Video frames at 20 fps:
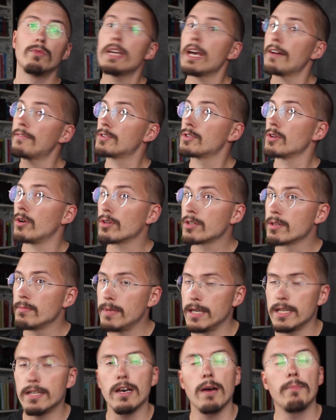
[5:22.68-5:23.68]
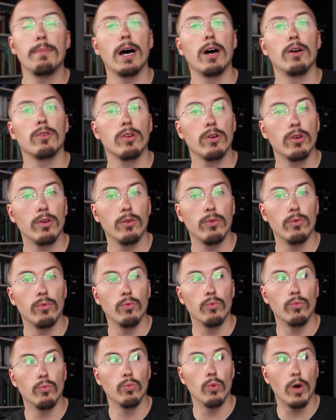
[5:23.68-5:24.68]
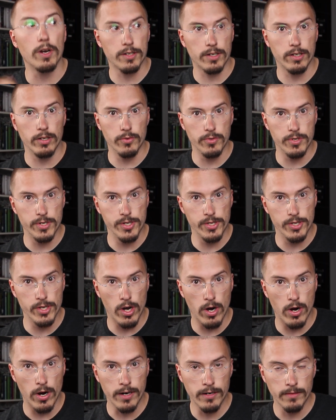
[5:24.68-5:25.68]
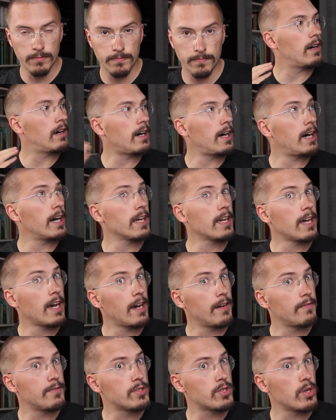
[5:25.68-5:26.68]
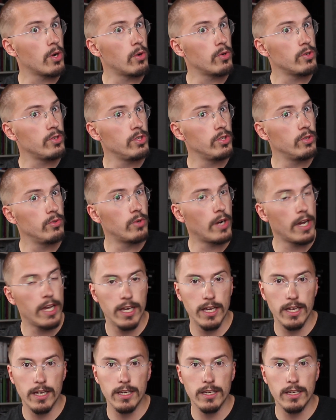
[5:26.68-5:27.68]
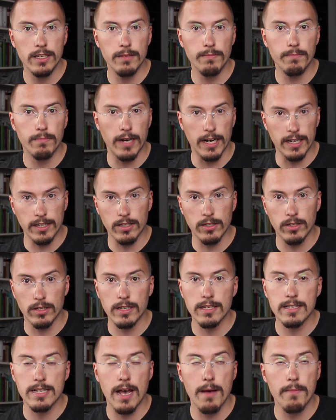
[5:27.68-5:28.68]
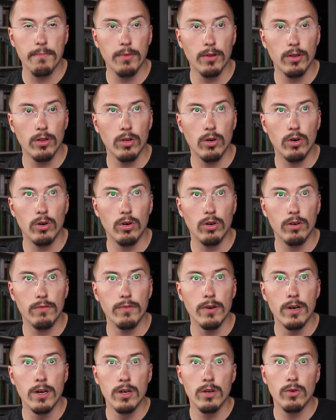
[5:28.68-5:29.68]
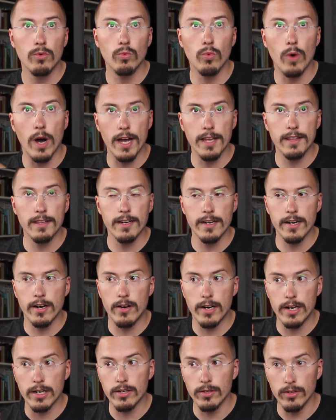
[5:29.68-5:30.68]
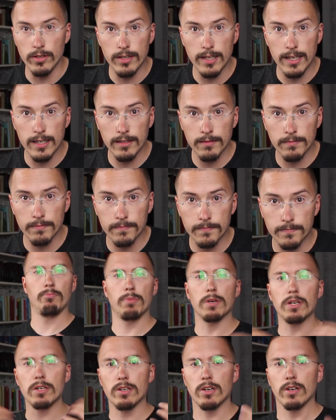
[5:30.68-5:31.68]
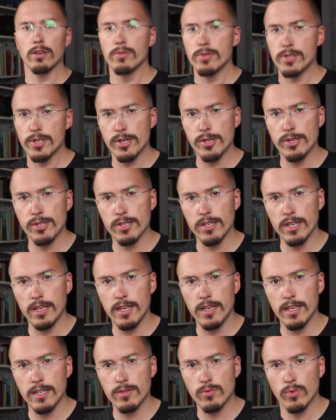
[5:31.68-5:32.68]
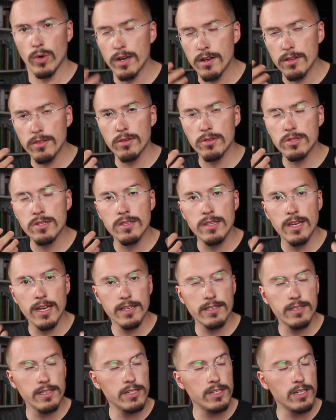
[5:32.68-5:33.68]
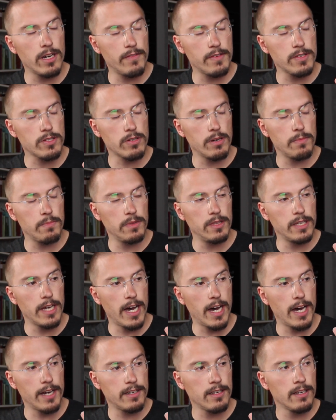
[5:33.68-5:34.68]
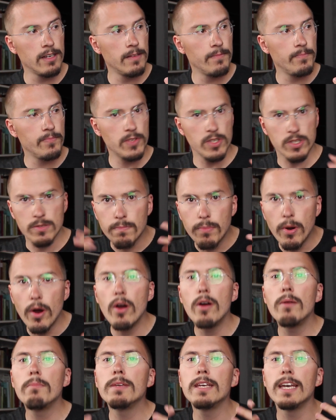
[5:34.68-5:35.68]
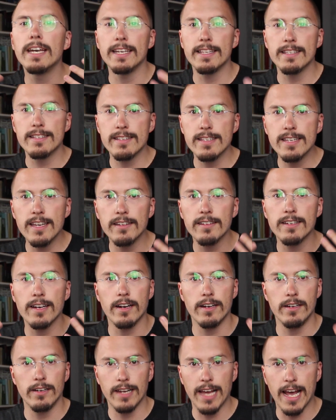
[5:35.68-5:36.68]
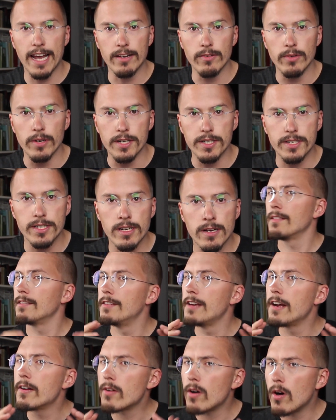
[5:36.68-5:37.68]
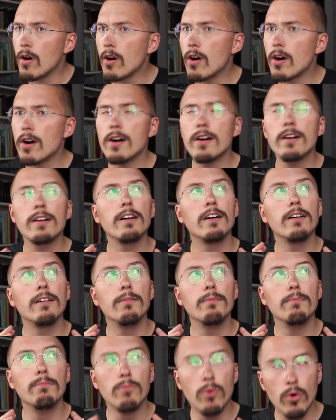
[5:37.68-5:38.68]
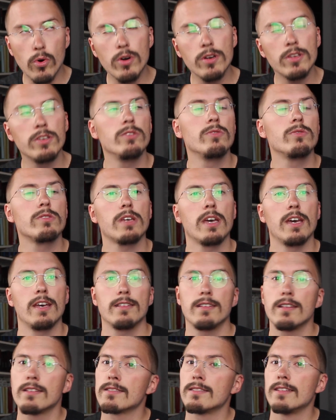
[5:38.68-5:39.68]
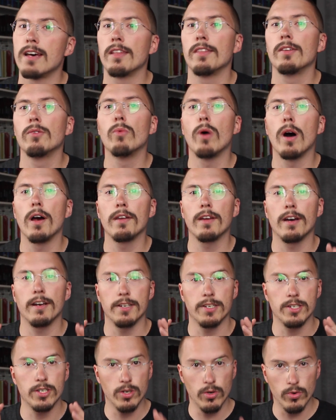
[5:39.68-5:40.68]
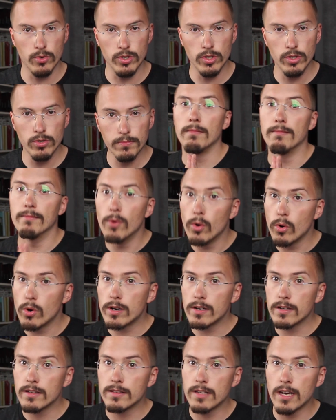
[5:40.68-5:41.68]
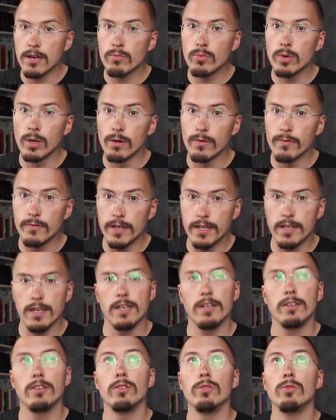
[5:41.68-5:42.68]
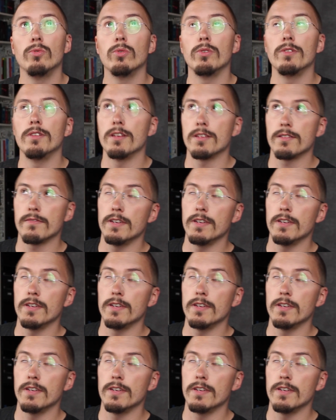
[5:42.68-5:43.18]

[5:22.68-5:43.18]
We have talked a bit about what closures are. I have showed you a practical example of why they are a good thing. But closures is one of those things in JavaScript that just permeates the entire language. There are more use cases than the one I showed you, more than will fit into this